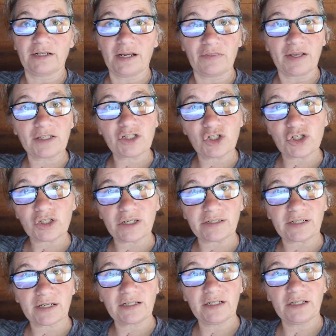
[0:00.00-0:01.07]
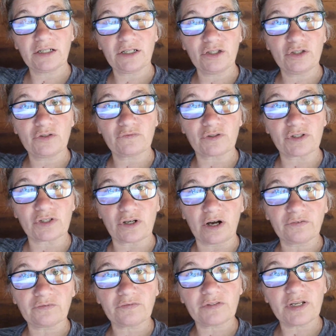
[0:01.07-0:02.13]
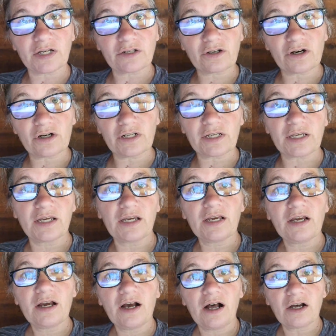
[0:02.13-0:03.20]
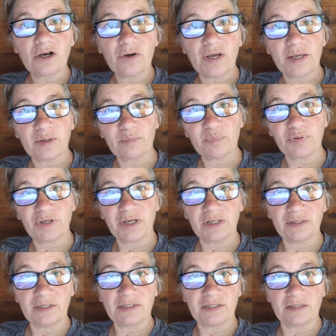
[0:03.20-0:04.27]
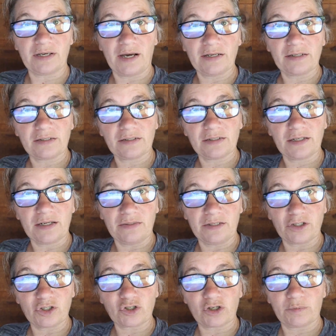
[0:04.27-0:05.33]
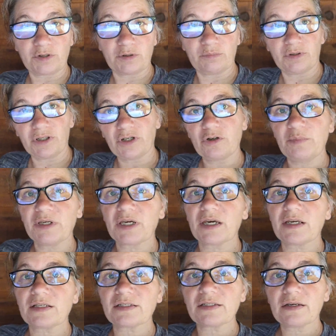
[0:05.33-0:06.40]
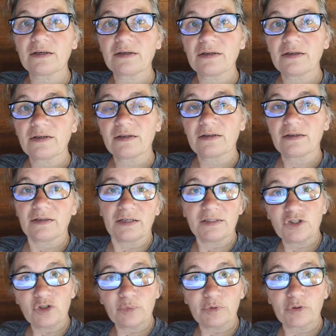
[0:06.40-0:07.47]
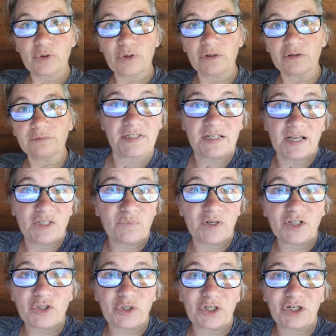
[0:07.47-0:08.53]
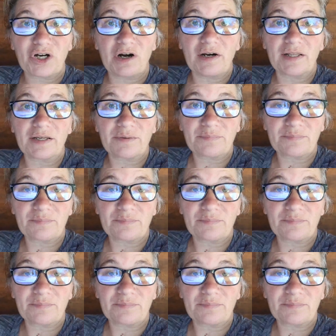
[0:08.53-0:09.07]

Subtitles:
Now that's usually a technique used for soft neck garlic. I'll go ahead and put a link to that in the description below because it's super cool. It's a nice way to store your garlic.